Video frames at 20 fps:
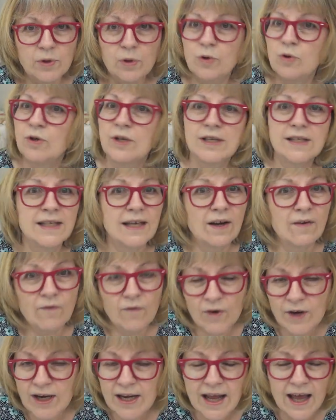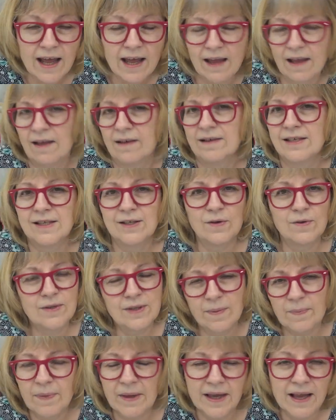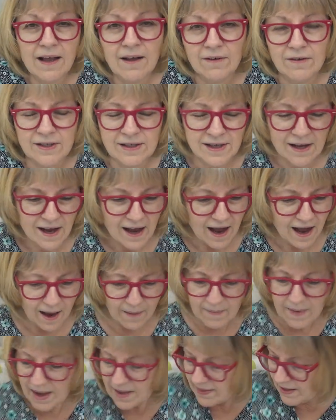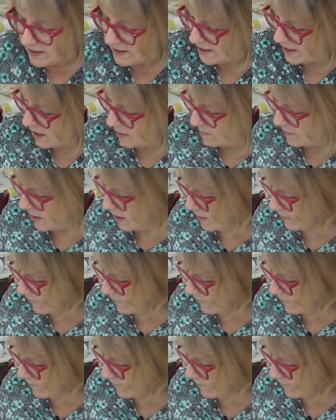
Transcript: or you just get a free day to sew something else. Then tell me